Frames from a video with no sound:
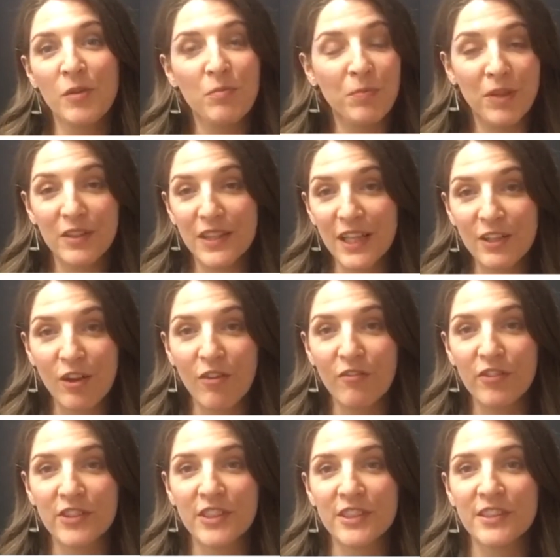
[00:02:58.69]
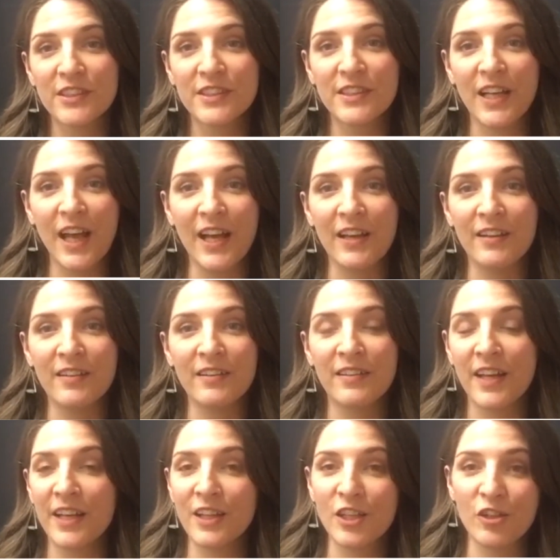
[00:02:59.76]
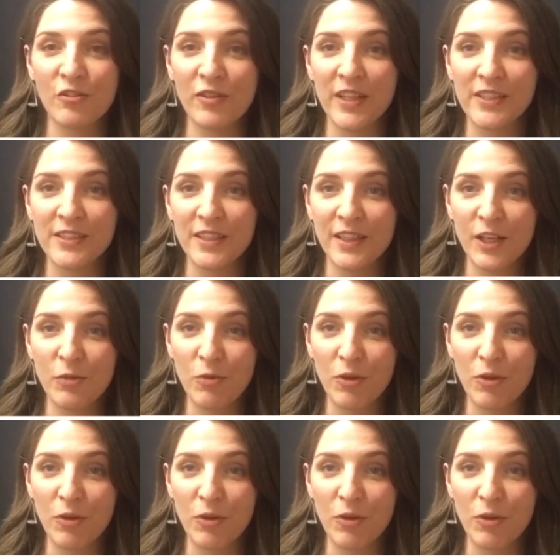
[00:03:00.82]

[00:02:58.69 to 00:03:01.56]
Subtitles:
build their confidence and gain the careers that they